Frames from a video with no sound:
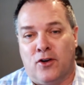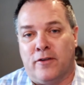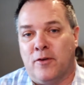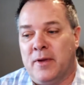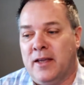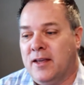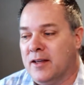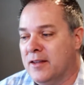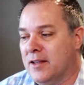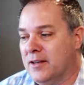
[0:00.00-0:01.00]
for me,
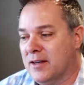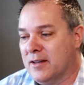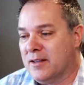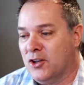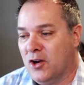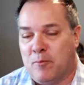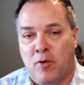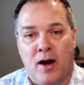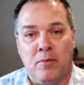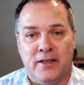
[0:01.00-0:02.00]
and that I
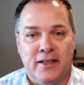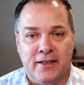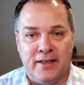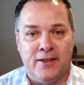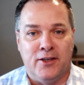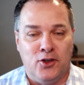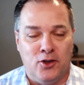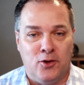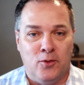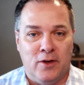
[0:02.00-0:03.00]
probably didn't need to
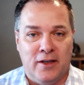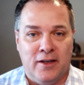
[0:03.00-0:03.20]
do